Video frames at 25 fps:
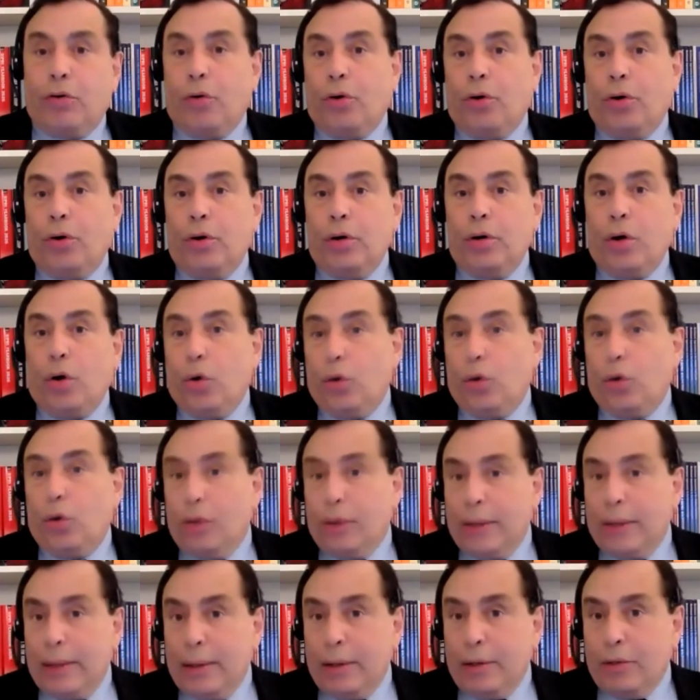for
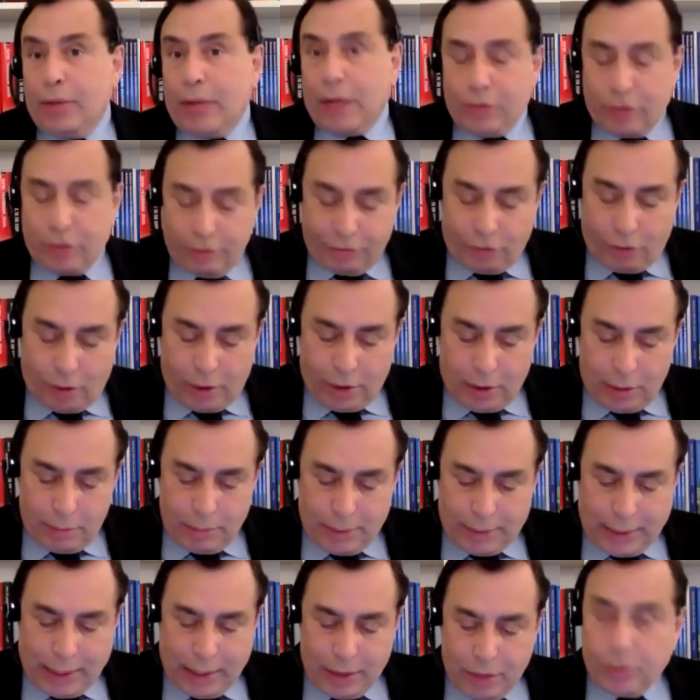holding such a
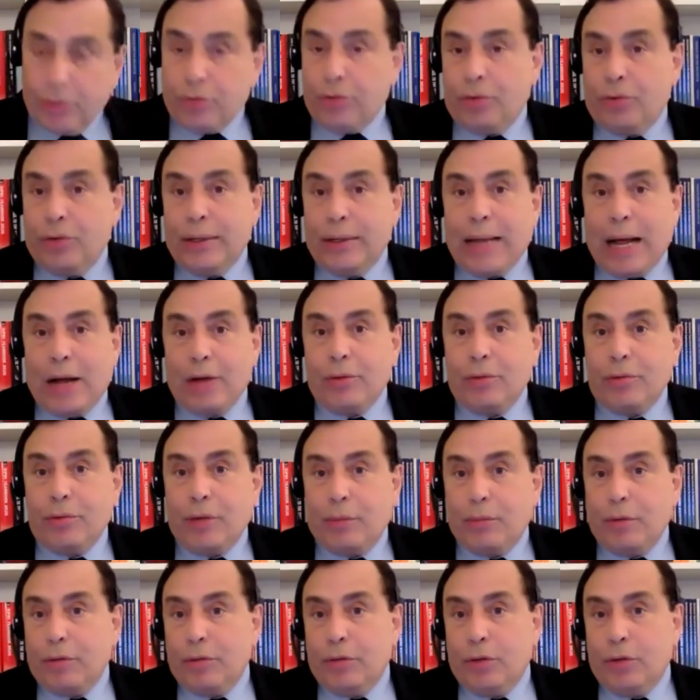forum, and I'll just read out
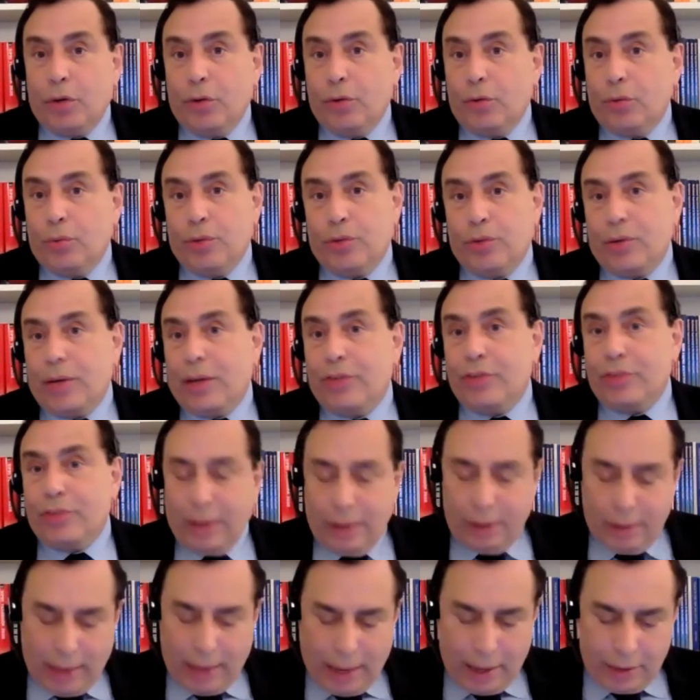some of those which are
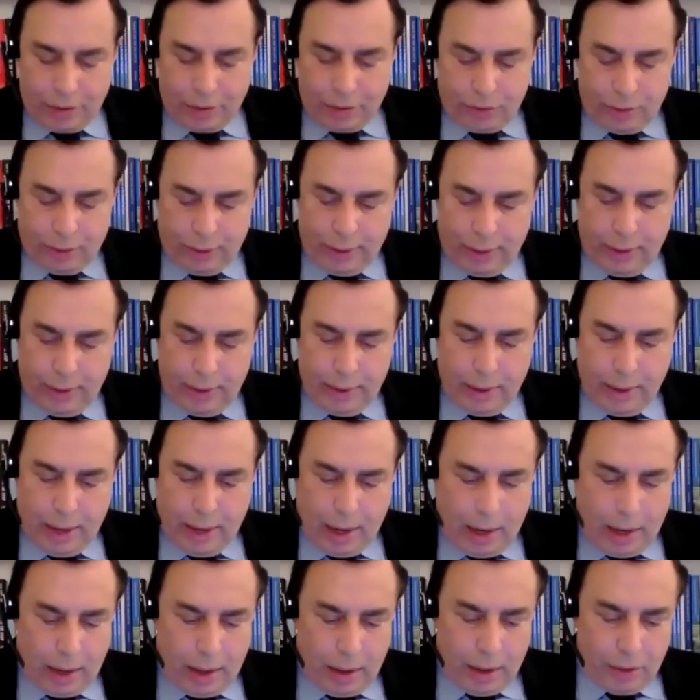still actually
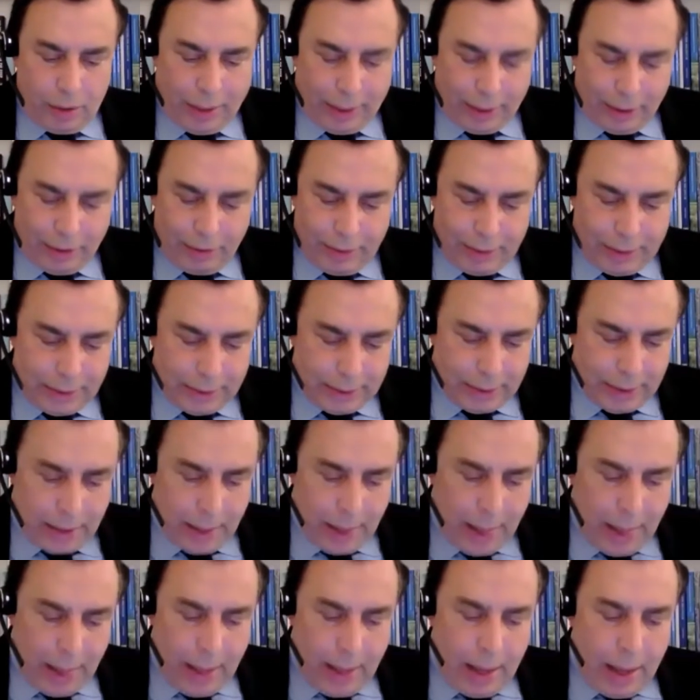relevant,
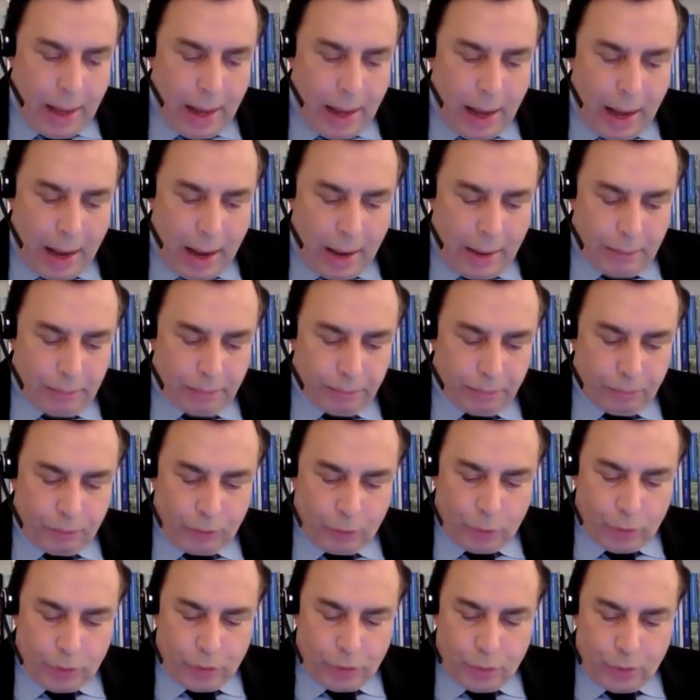
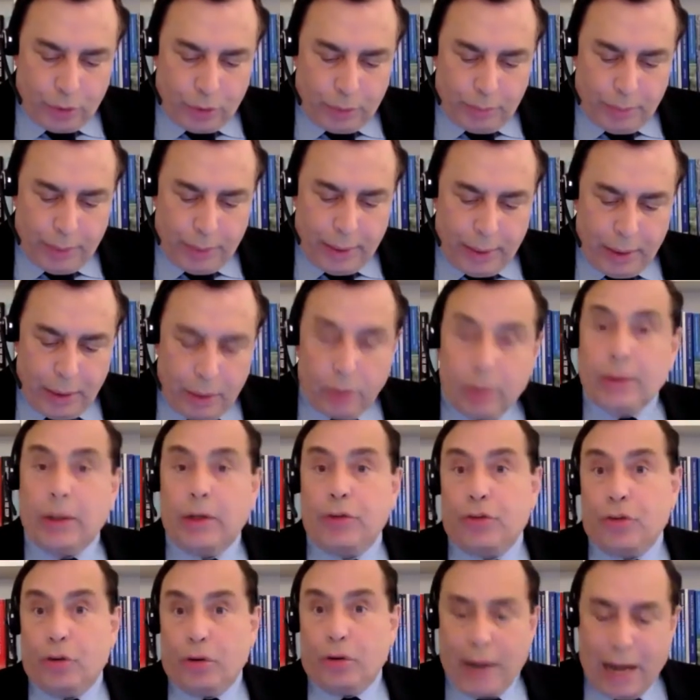which would be
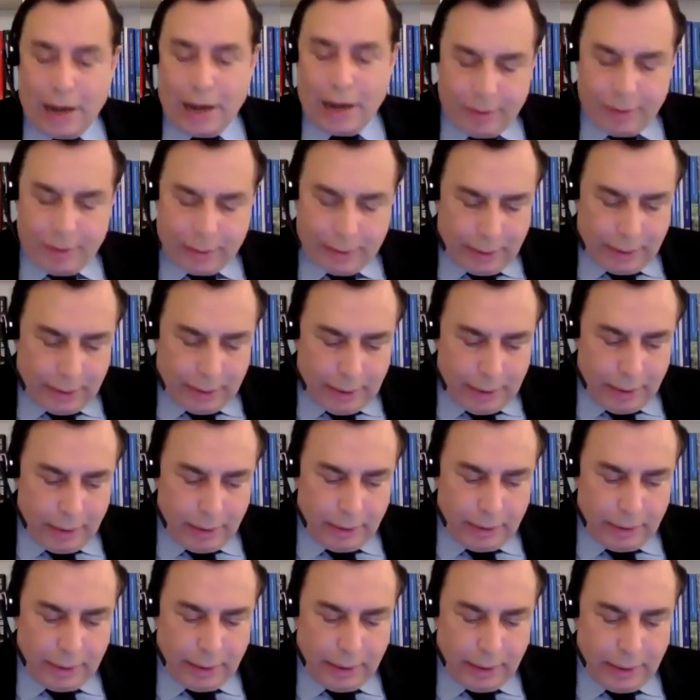the geographic
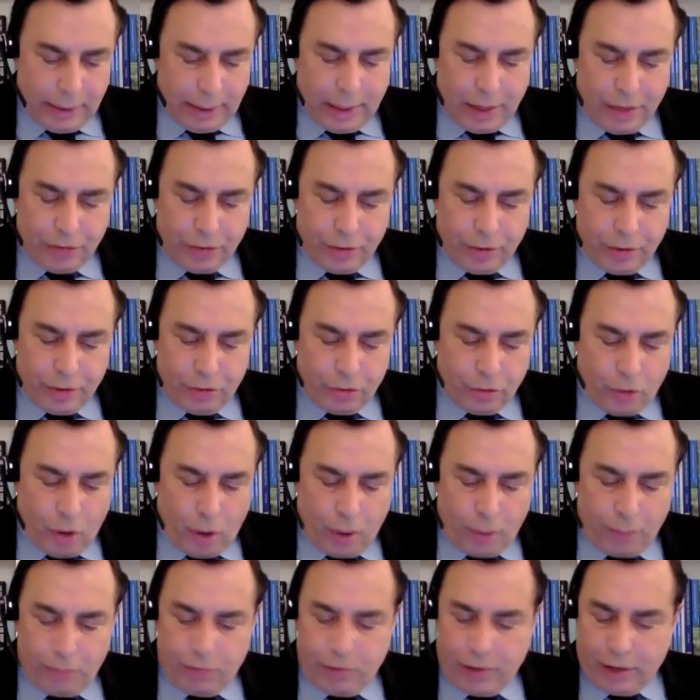delineation,
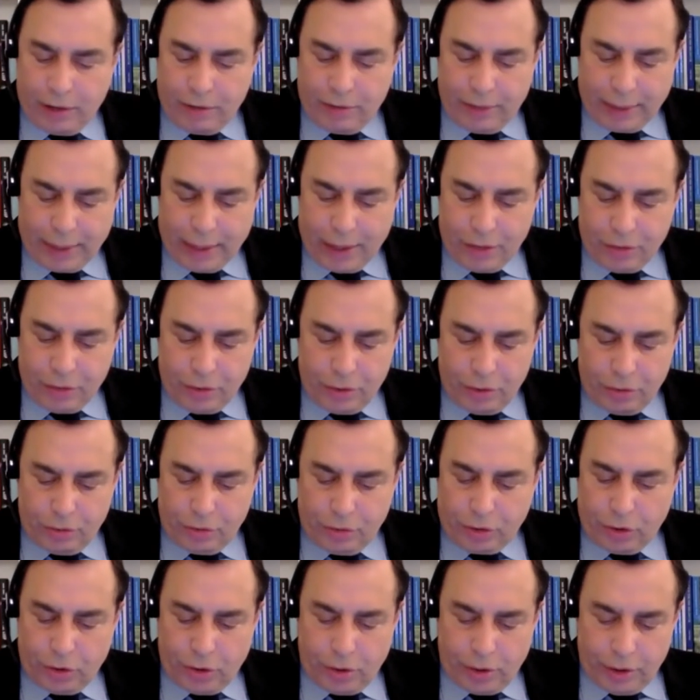scope, verification,
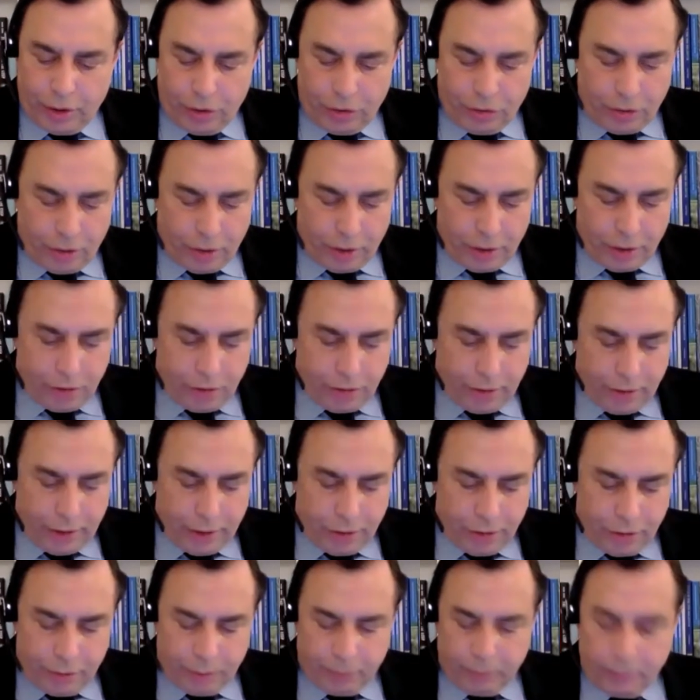security
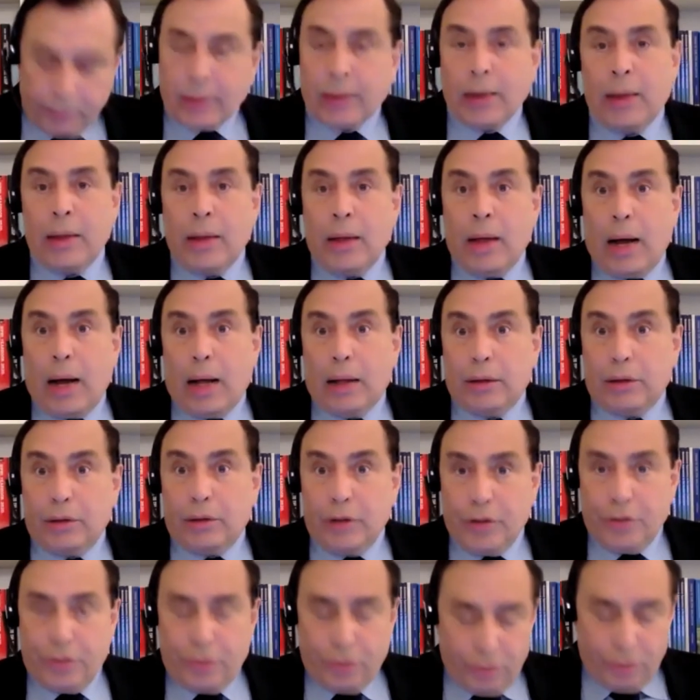assurances,
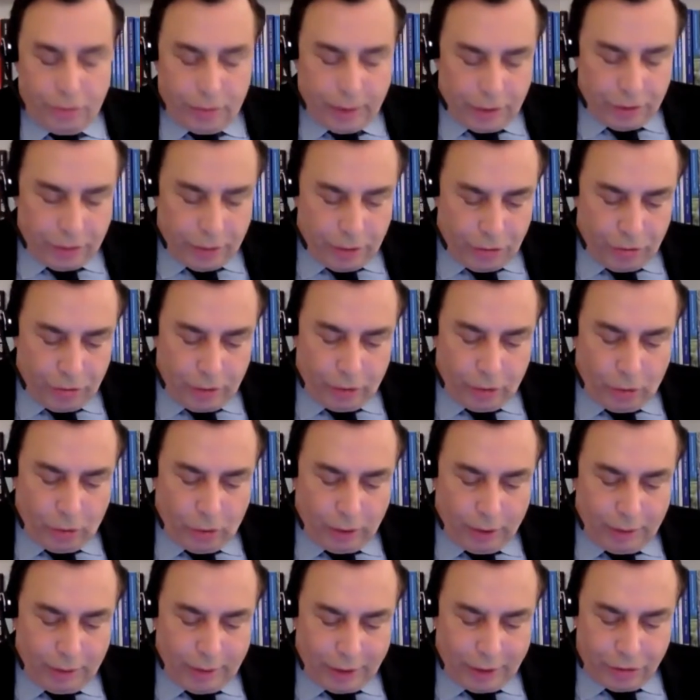other issues such as the
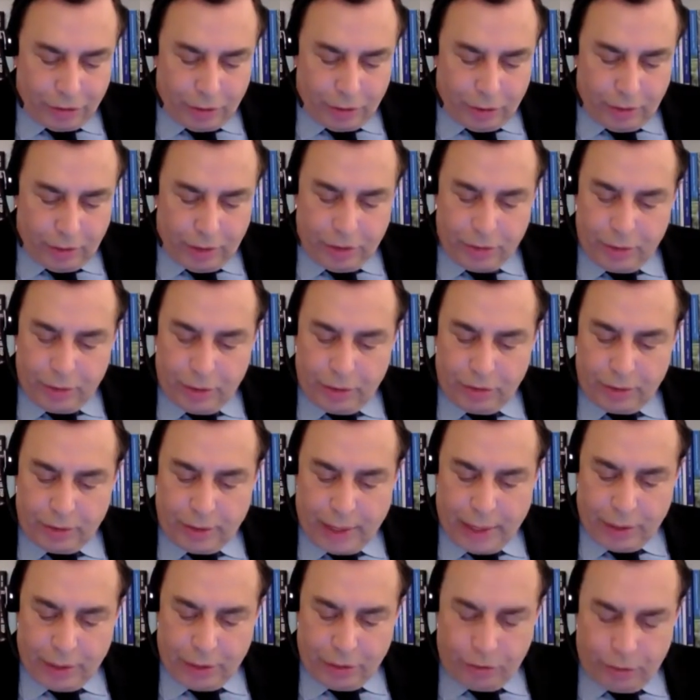role of extra-regional
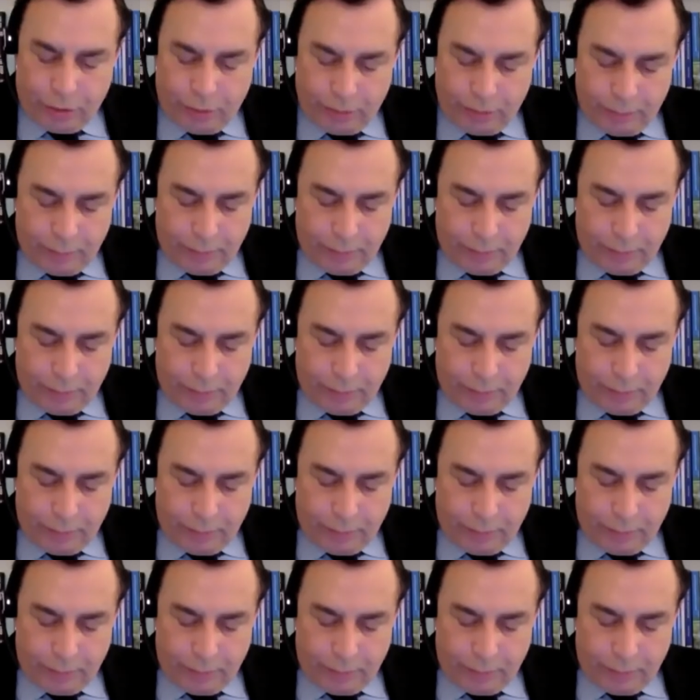states,